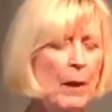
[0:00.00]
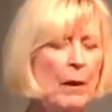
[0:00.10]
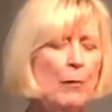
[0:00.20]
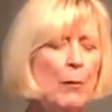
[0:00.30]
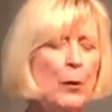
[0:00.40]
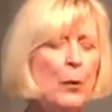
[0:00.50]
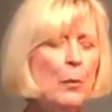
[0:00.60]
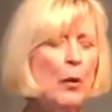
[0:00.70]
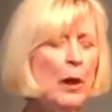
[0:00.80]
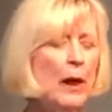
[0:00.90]
And
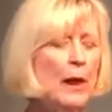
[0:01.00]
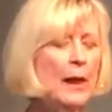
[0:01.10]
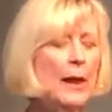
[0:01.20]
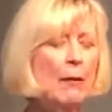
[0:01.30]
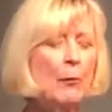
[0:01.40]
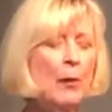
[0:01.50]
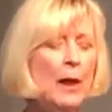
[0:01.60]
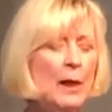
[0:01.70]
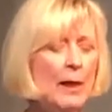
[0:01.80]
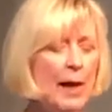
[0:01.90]
furthermore, give
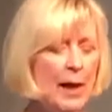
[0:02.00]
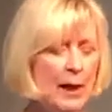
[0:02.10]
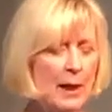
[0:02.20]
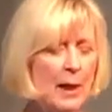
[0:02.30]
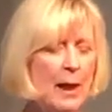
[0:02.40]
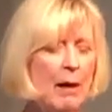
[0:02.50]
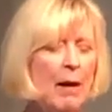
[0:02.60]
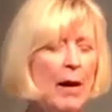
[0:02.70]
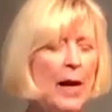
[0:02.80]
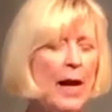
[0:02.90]
great thanks that
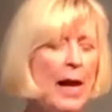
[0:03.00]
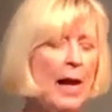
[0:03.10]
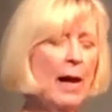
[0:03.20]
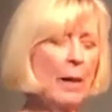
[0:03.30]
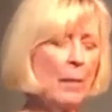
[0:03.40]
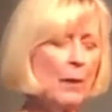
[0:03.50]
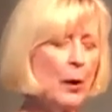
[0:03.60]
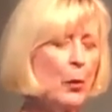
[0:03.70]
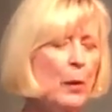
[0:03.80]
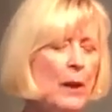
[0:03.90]
I am the
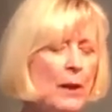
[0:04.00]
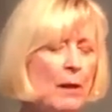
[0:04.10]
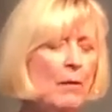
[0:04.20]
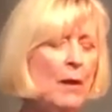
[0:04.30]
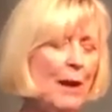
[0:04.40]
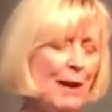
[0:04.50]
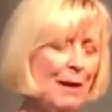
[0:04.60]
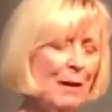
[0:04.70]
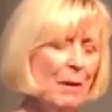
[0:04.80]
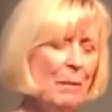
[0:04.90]
creativity
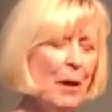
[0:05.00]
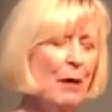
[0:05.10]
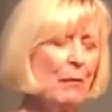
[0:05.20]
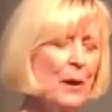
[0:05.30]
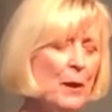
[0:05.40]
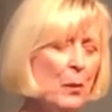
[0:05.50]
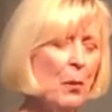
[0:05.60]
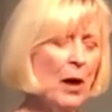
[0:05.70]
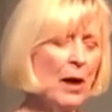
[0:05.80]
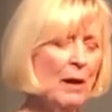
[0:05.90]
of this
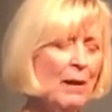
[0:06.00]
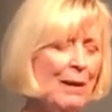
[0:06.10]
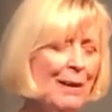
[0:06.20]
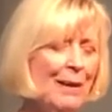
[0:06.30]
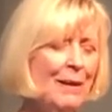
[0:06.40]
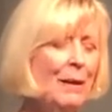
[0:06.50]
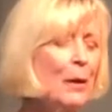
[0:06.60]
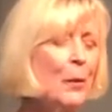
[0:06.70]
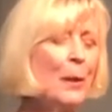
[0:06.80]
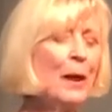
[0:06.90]
one, that the
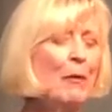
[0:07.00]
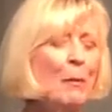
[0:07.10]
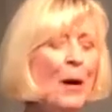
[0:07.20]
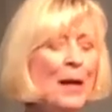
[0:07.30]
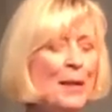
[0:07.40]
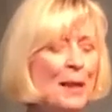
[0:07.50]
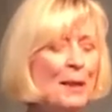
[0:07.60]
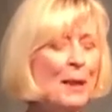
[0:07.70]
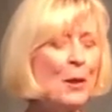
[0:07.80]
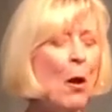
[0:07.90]
creative
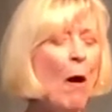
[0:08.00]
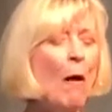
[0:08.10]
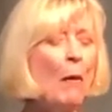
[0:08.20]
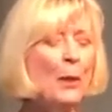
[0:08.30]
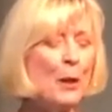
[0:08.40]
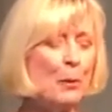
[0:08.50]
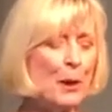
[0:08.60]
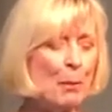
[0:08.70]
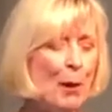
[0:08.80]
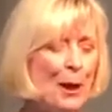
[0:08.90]
process is always
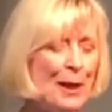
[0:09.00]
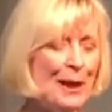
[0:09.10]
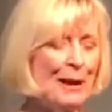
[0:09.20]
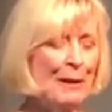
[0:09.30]
responding